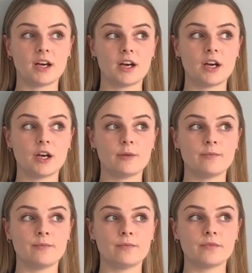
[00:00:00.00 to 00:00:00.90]

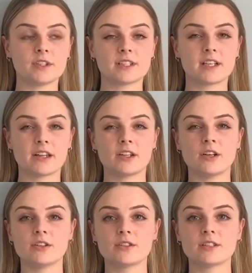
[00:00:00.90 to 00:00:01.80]
the
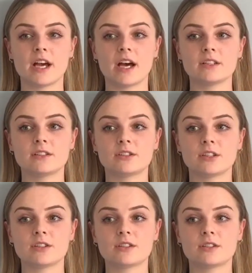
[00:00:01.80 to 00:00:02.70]
togetherness and
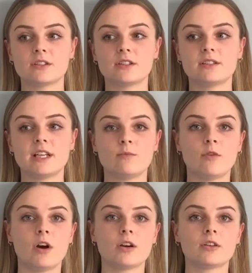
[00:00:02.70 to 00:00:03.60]
just the
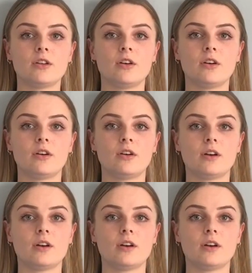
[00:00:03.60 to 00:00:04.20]
teamwork that